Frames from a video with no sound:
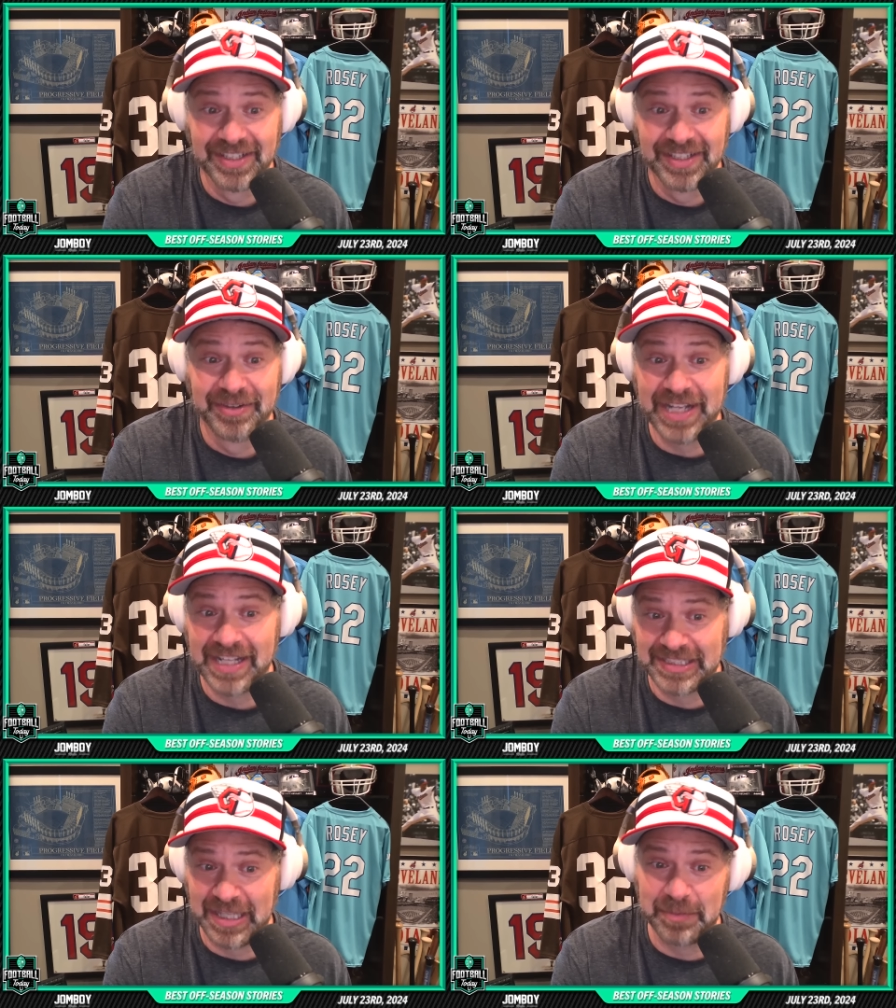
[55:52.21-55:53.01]
we
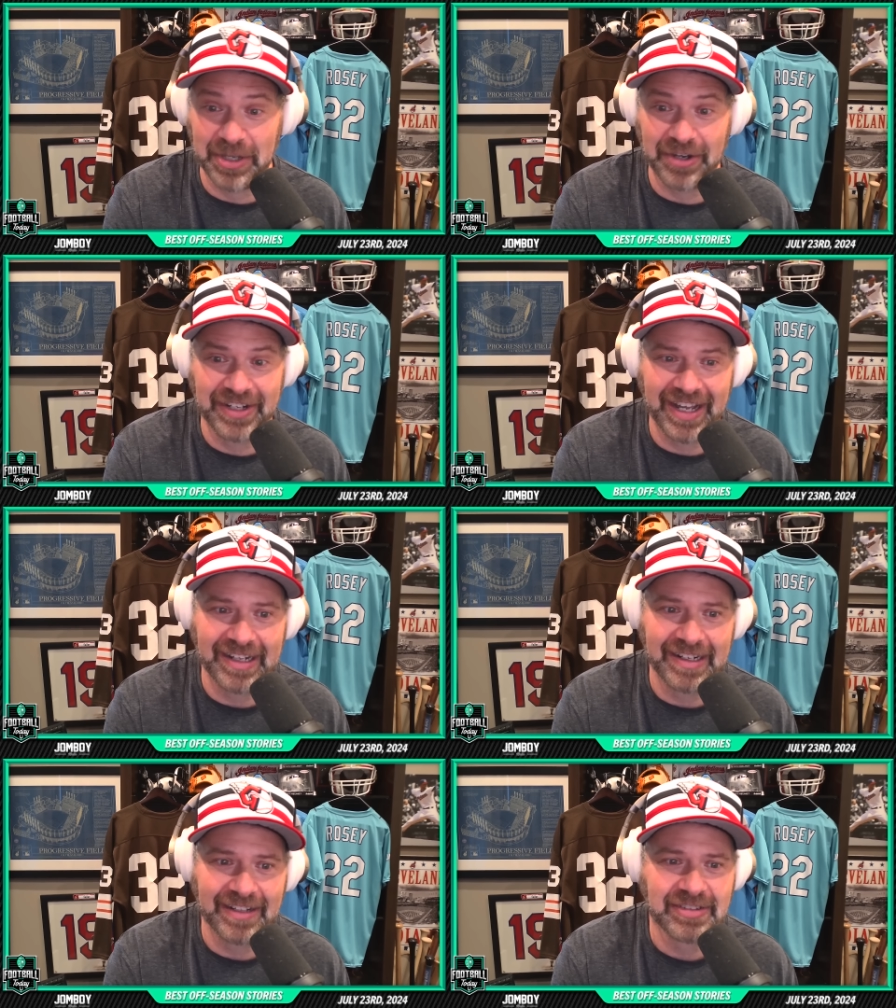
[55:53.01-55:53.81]
got something going on.
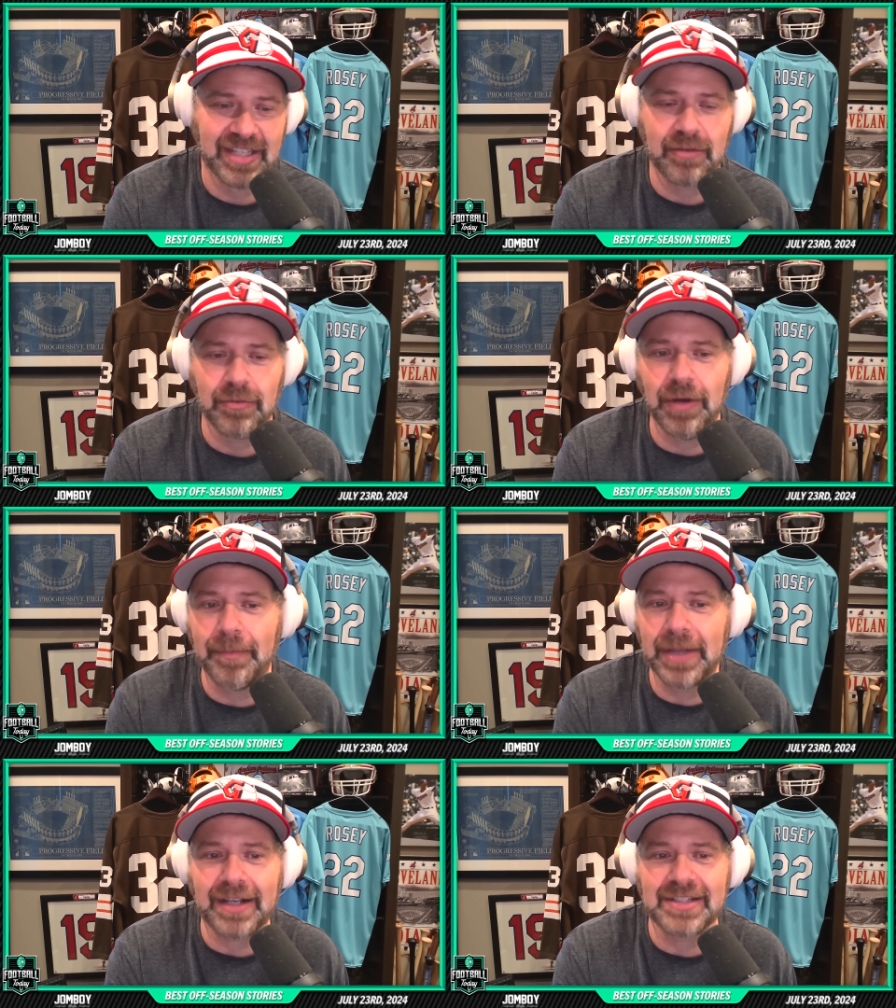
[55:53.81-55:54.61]
And I was like, well, I'm
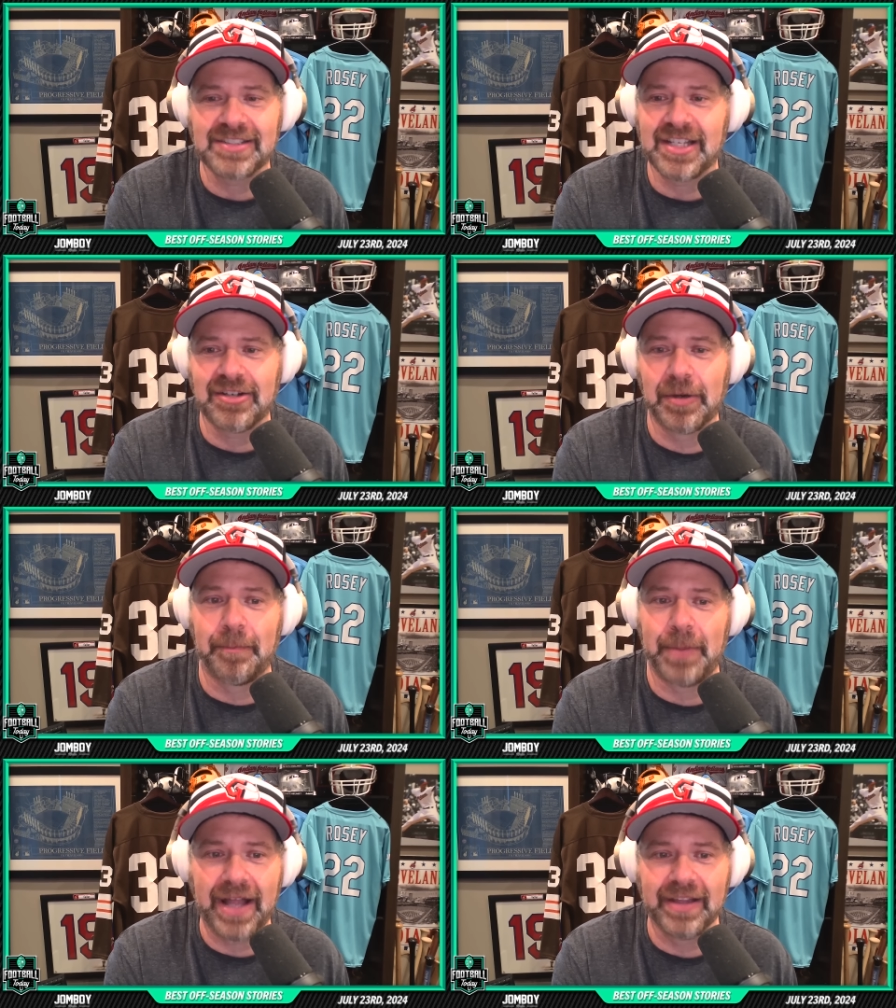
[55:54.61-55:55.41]
not going to sit here and
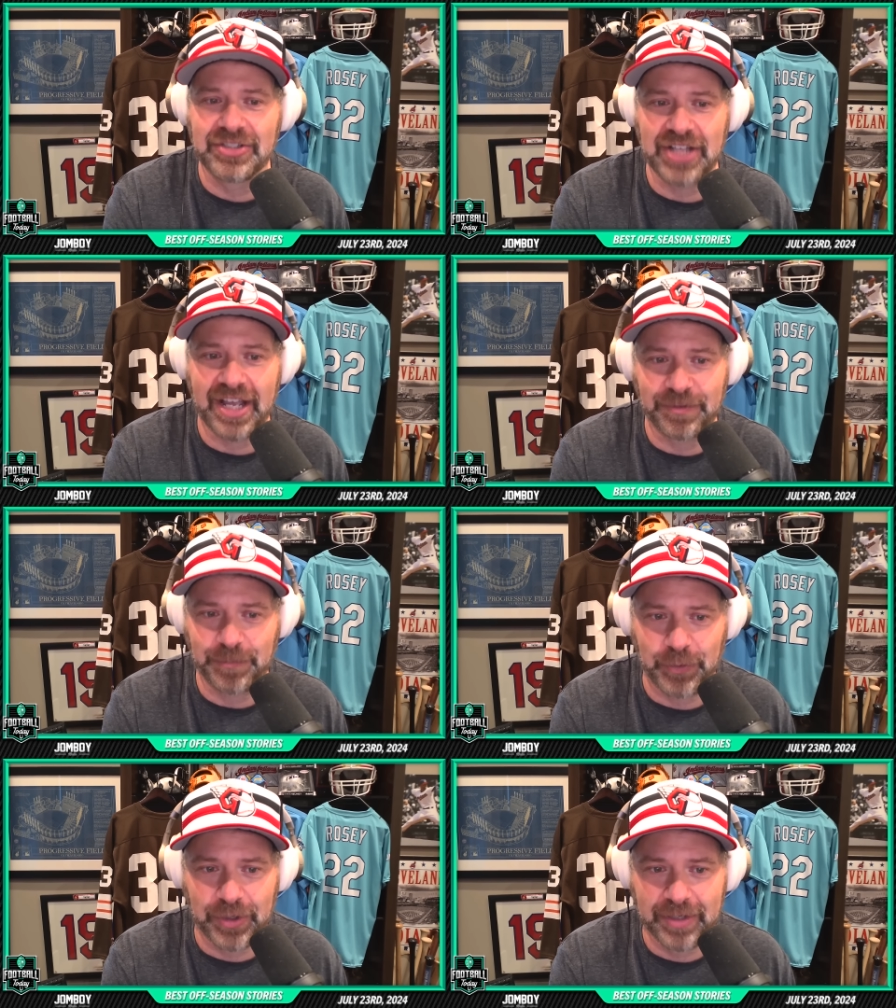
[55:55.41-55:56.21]
apologize
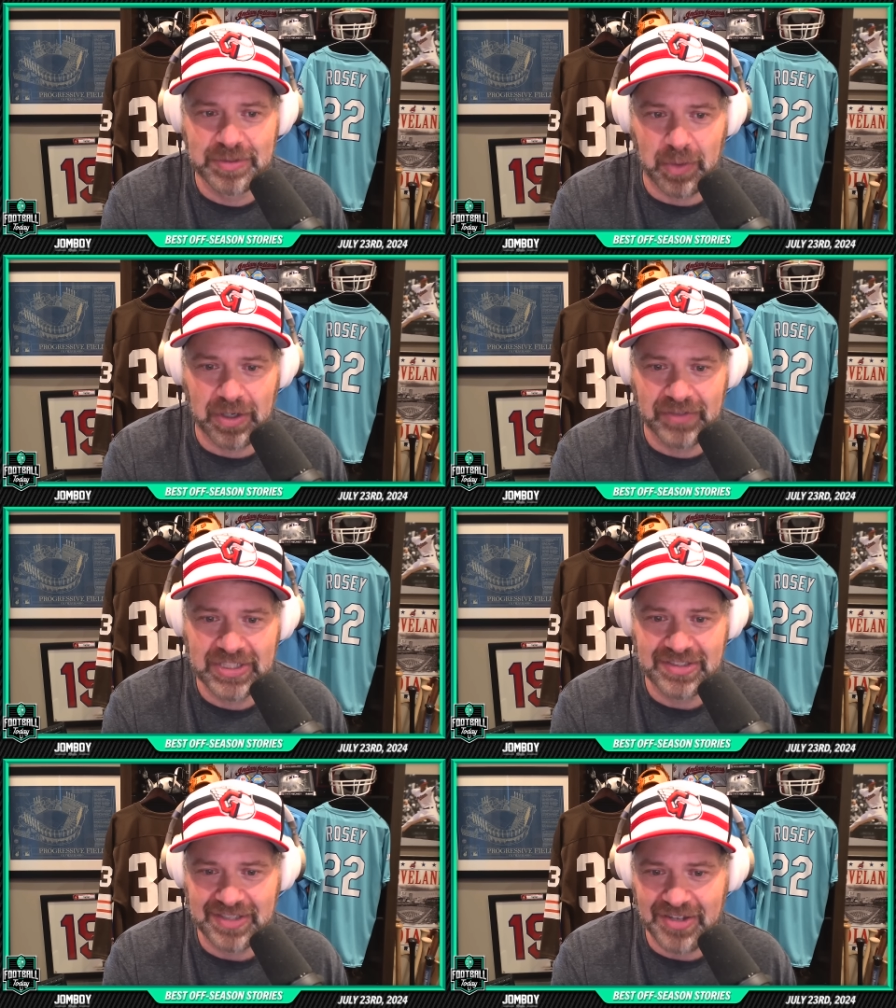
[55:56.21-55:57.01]
for it. It was part of a
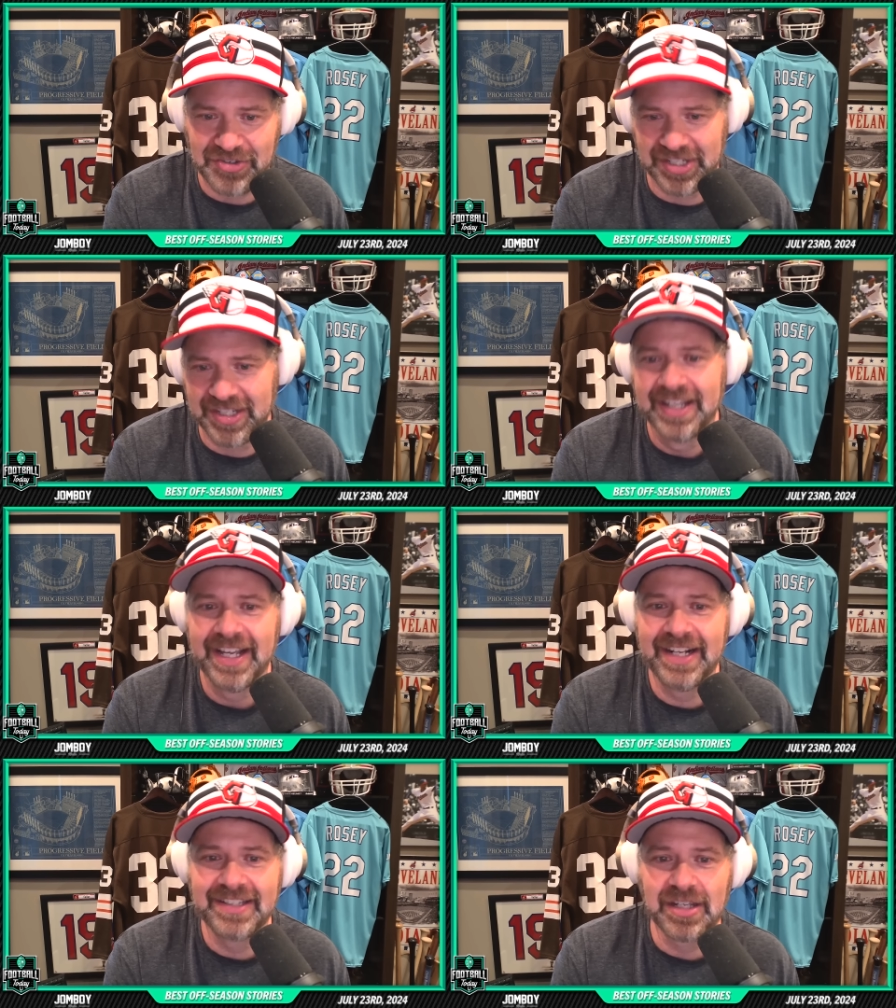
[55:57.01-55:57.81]
discussion
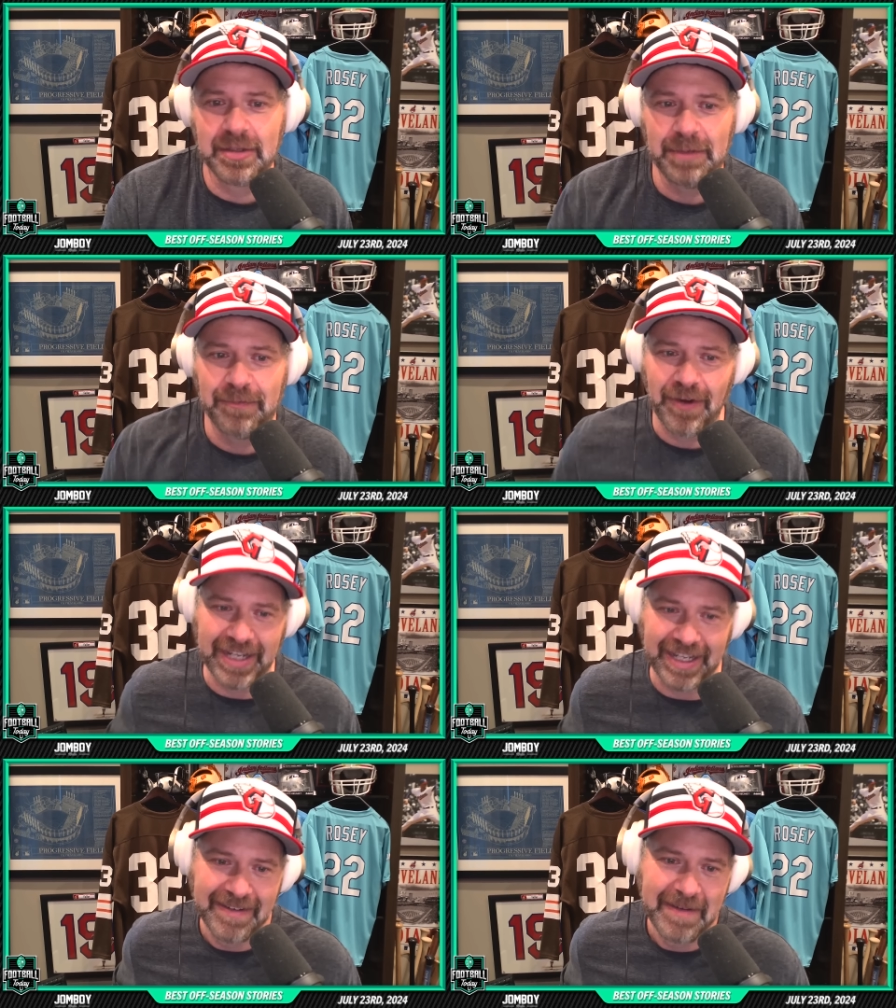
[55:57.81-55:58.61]
and it's going to be
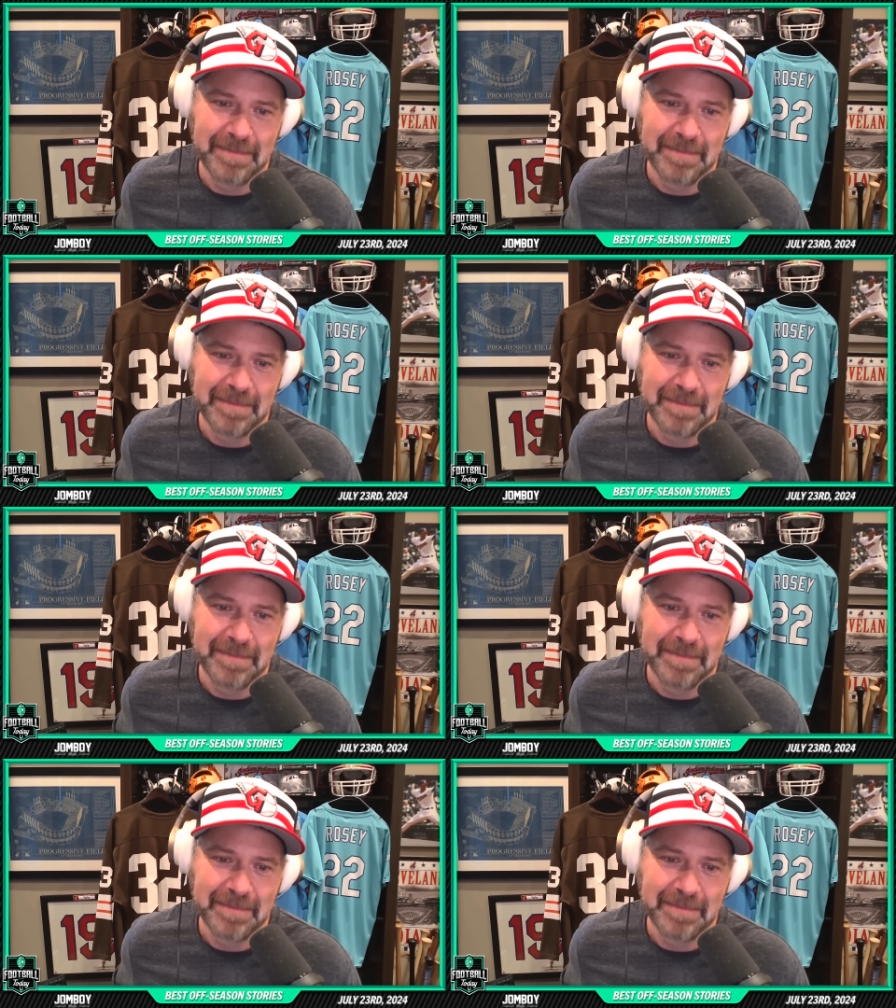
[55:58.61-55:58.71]
funny.